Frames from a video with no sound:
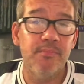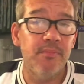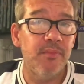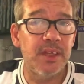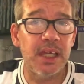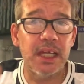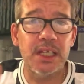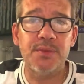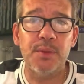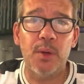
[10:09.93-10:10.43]

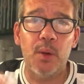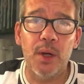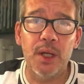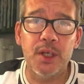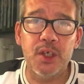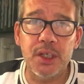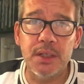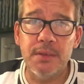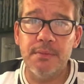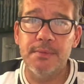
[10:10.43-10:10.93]
Thanks for
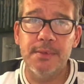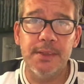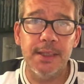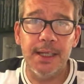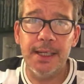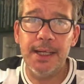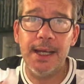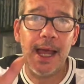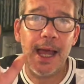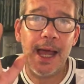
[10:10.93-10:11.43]
watching,
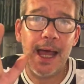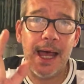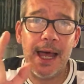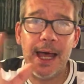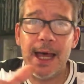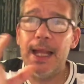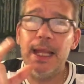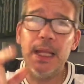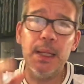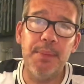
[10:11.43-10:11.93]
and
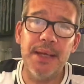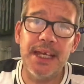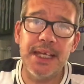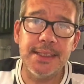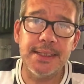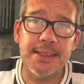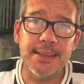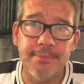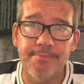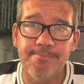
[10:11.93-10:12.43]
all the best.